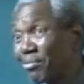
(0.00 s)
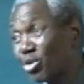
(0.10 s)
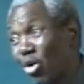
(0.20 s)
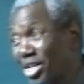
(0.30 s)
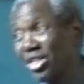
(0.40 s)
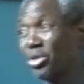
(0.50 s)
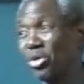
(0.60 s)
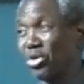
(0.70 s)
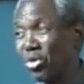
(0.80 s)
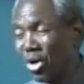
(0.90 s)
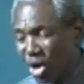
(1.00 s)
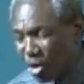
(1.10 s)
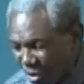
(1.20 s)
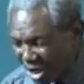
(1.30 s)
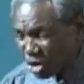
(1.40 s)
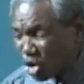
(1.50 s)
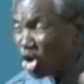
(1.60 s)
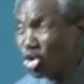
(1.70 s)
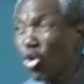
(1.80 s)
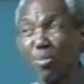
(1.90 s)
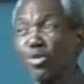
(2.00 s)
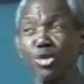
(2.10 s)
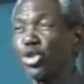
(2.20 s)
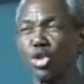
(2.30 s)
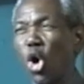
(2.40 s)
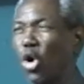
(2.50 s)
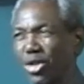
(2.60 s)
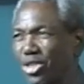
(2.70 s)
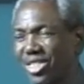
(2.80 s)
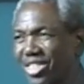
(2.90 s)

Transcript: talking to you, when God opens doors,